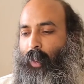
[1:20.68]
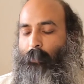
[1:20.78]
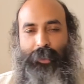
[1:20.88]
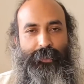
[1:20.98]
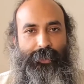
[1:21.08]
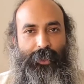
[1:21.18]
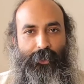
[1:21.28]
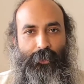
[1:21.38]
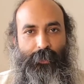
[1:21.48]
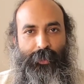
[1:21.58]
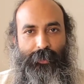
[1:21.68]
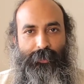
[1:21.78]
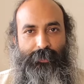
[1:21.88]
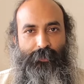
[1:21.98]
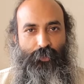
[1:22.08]
But is that yoga?
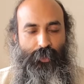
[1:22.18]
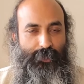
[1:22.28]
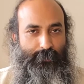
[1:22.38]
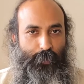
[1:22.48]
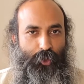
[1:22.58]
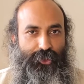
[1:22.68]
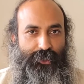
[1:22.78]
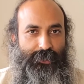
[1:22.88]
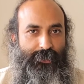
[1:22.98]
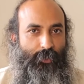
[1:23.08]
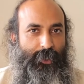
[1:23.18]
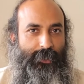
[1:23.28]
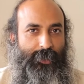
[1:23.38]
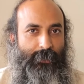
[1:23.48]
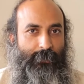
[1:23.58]
Is postures the
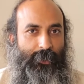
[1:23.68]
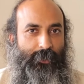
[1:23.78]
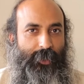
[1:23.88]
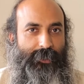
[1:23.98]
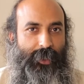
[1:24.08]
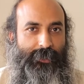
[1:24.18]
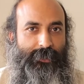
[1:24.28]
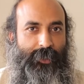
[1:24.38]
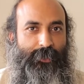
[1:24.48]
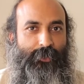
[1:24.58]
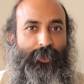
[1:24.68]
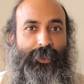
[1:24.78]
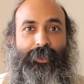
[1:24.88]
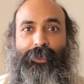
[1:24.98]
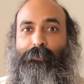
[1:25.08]
only thing about yoga? Is asana the
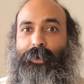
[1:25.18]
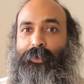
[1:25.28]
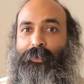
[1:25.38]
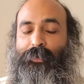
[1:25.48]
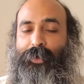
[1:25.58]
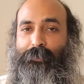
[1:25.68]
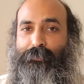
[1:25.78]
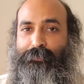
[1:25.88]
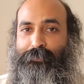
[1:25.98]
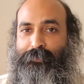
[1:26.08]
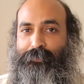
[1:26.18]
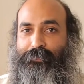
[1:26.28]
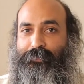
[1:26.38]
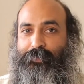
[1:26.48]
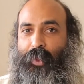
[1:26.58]
only thing about yoga?
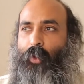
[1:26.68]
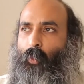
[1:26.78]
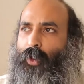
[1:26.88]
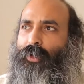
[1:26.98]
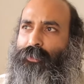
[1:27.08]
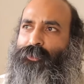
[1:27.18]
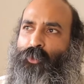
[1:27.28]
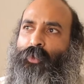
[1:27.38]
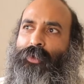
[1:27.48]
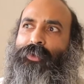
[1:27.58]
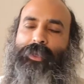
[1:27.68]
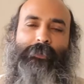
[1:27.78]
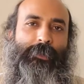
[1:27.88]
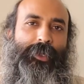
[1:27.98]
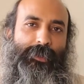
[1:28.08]
What does yoga really
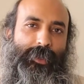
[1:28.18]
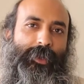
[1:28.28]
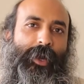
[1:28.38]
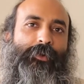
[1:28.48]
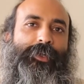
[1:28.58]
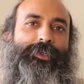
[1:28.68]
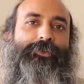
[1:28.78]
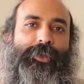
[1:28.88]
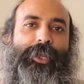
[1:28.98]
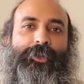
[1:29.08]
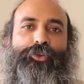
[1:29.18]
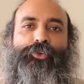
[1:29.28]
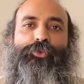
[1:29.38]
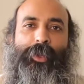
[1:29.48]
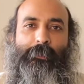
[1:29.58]
mean? And how does it relate to
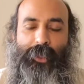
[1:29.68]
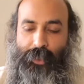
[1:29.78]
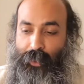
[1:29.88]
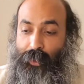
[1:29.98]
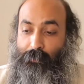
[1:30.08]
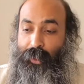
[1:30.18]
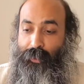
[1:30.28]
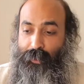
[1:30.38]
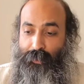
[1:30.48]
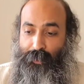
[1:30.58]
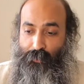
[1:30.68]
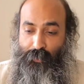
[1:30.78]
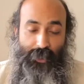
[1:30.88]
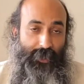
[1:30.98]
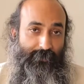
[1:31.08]
you and me in our practical
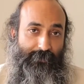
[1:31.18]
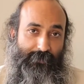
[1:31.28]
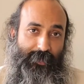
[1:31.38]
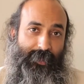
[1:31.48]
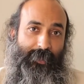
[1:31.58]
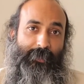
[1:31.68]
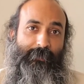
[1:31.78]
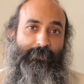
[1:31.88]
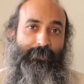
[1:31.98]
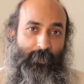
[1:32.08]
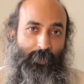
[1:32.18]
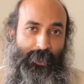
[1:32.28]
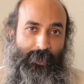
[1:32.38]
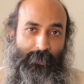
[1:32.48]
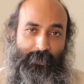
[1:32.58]
day-to-day life?
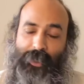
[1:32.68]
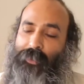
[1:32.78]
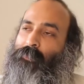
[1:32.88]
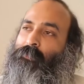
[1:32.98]
We'll come to that.